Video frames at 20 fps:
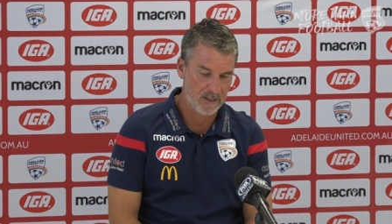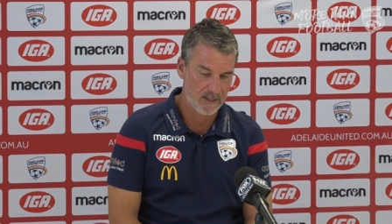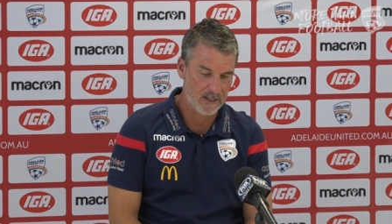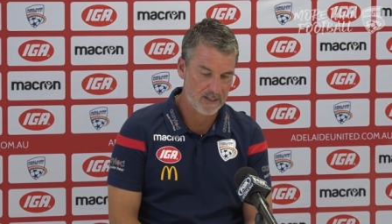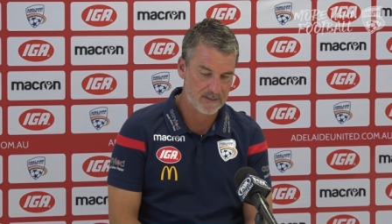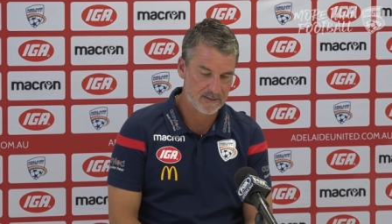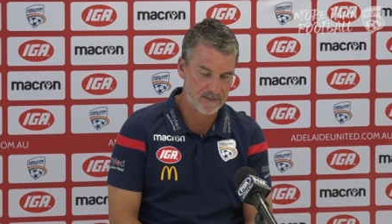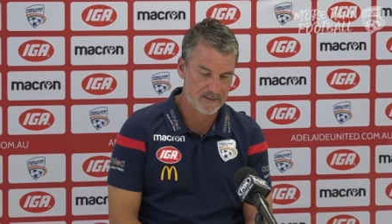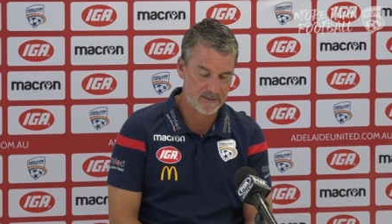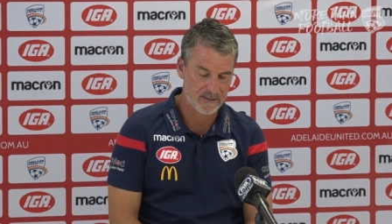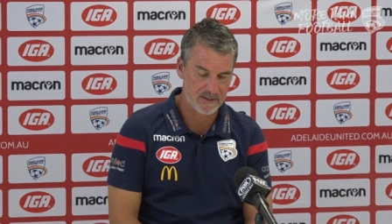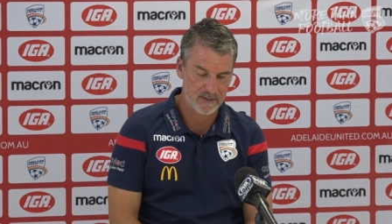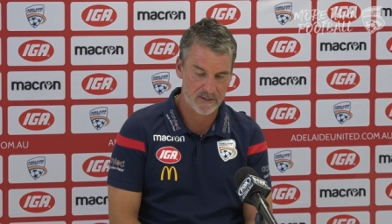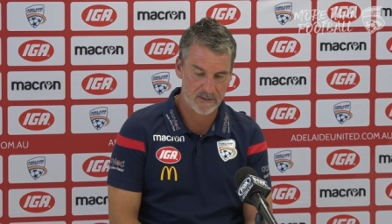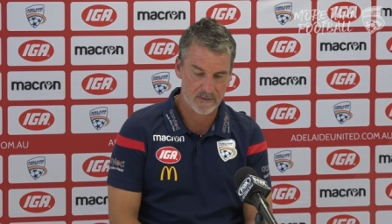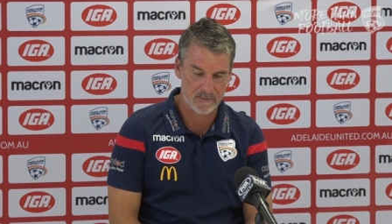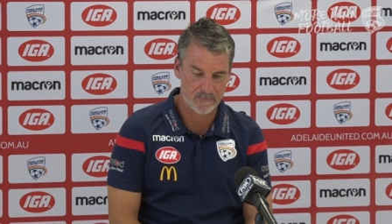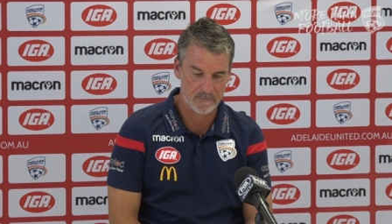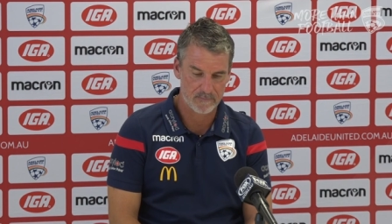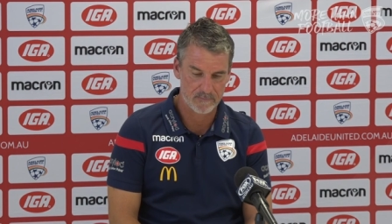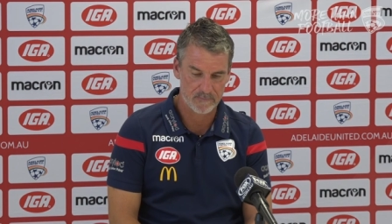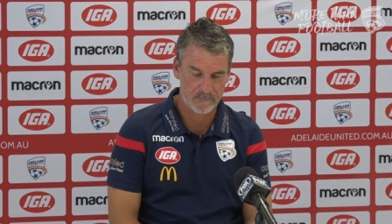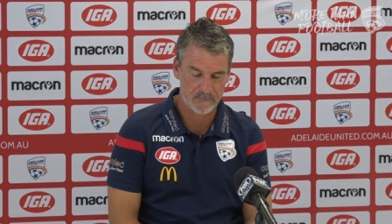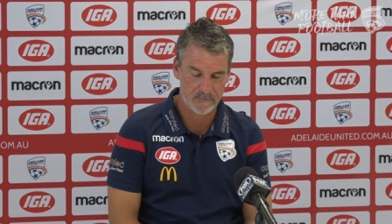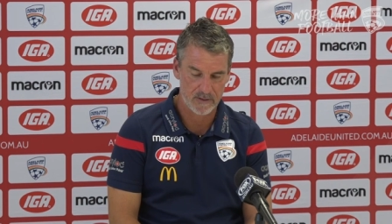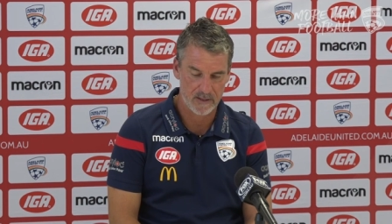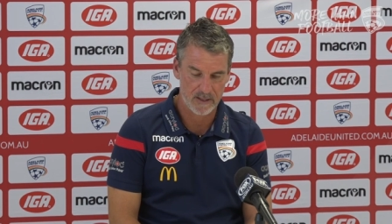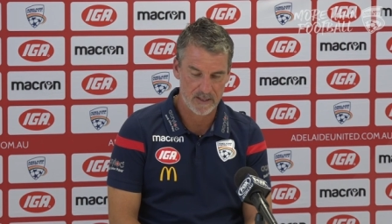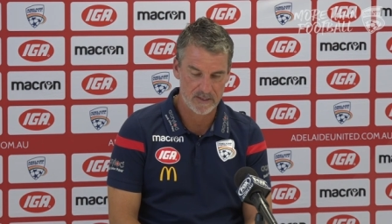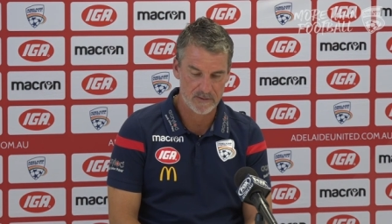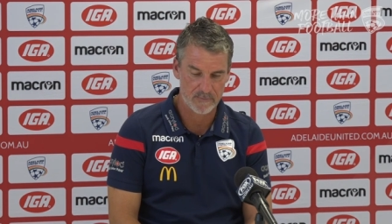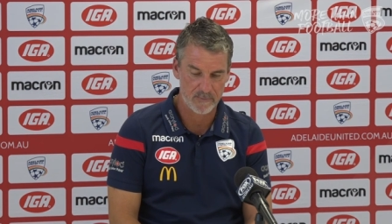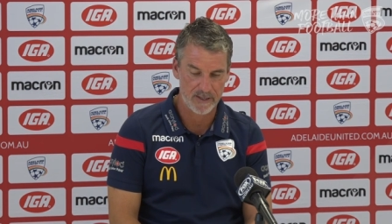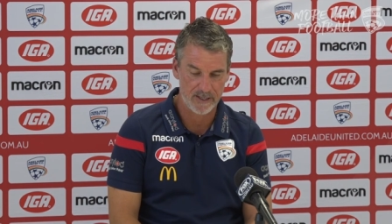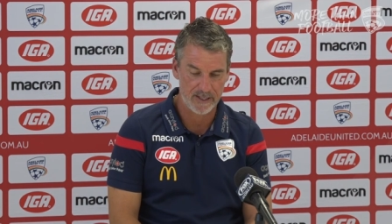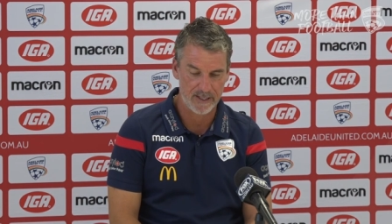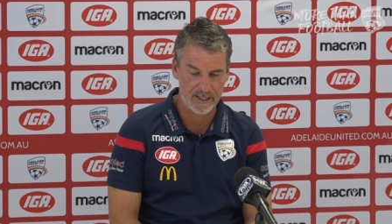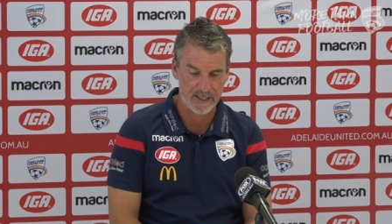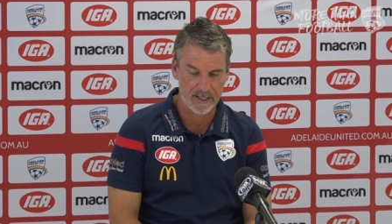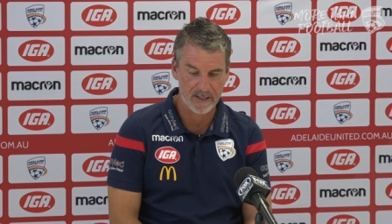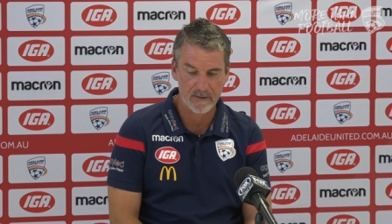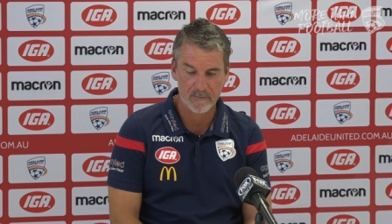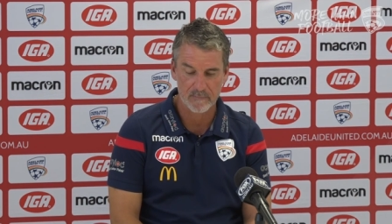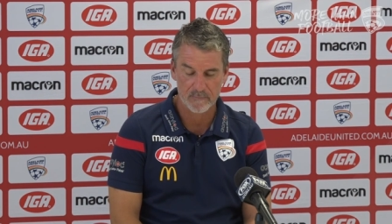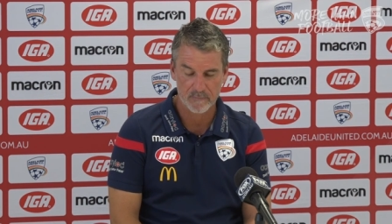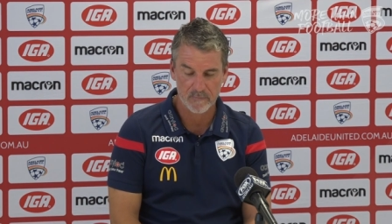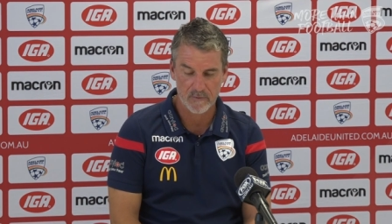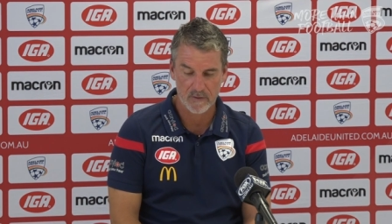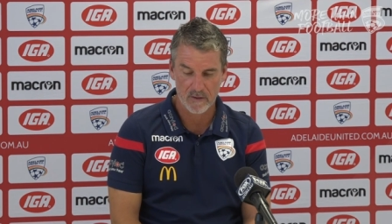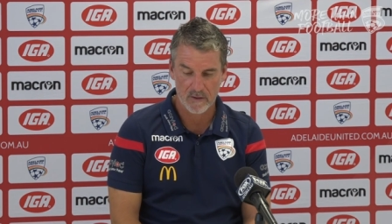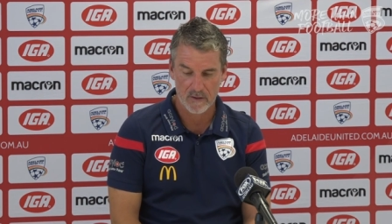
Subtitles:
It's. I explain again.